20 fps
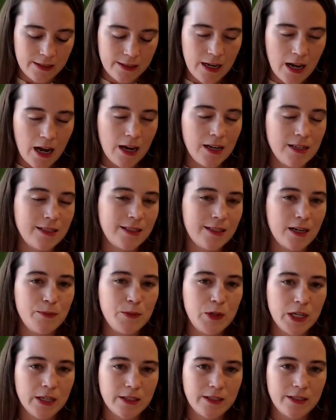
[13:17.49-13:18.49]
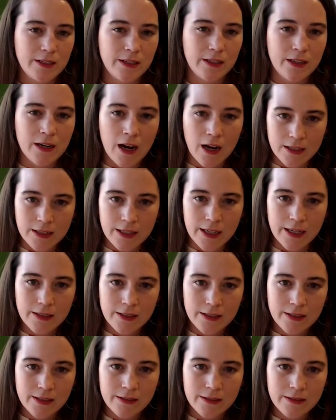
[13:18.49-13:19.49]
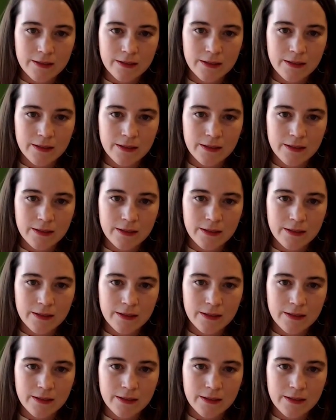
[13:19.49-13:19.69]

not subject to context.